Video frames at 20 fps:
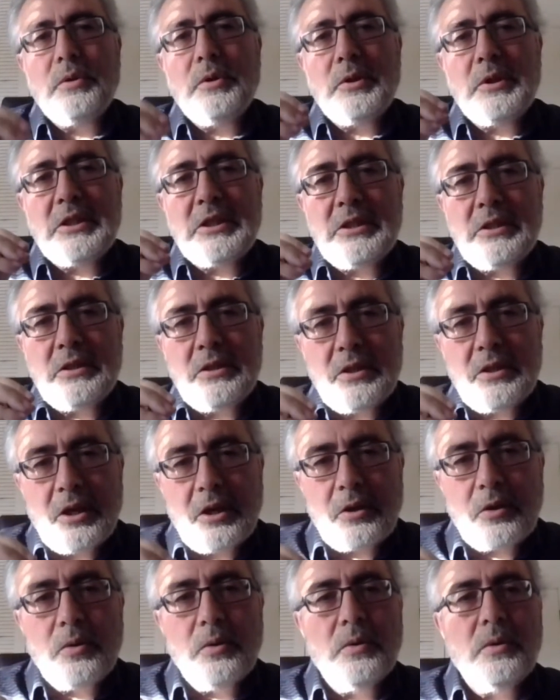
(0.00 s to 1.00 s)
the
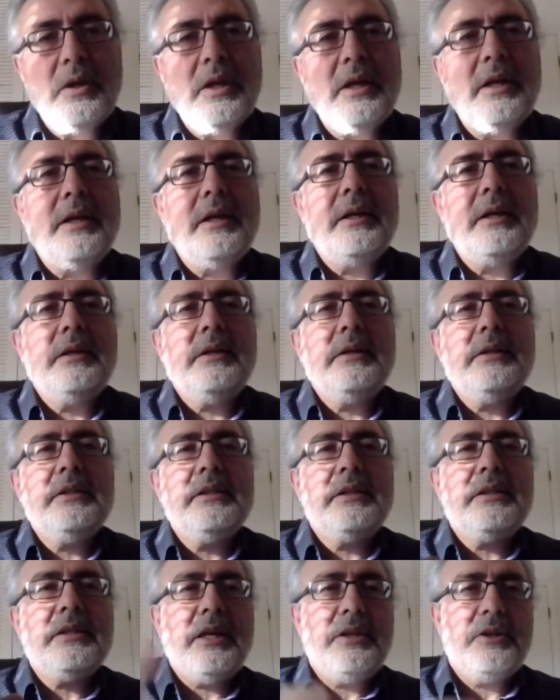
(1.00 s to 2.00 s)

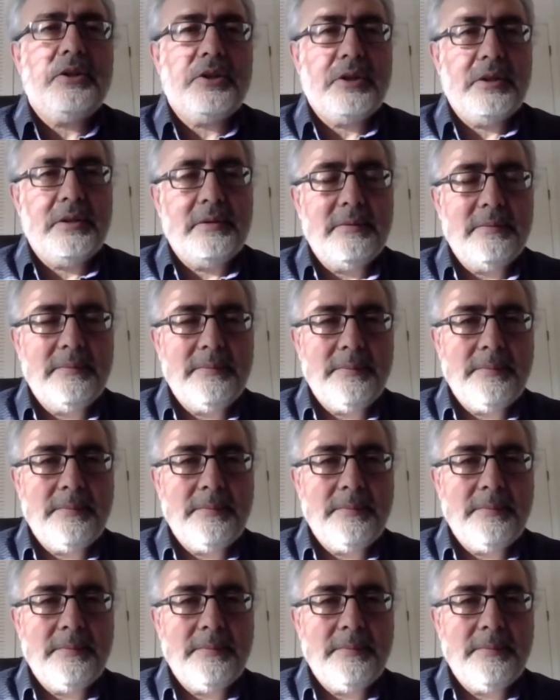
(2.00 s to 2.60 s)
secularization.